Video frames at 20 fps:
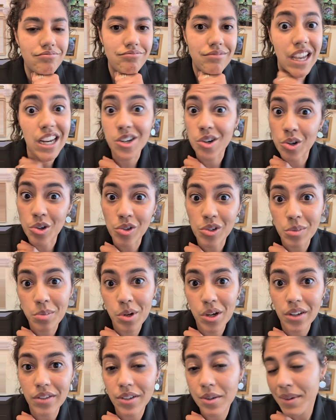technical
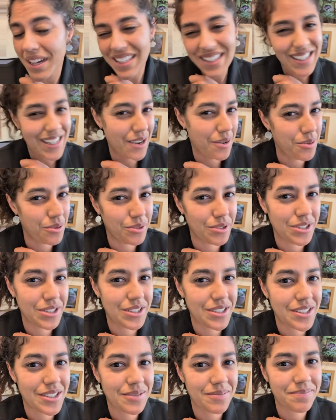report for my
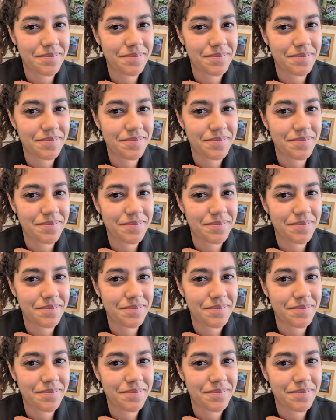stakeholders.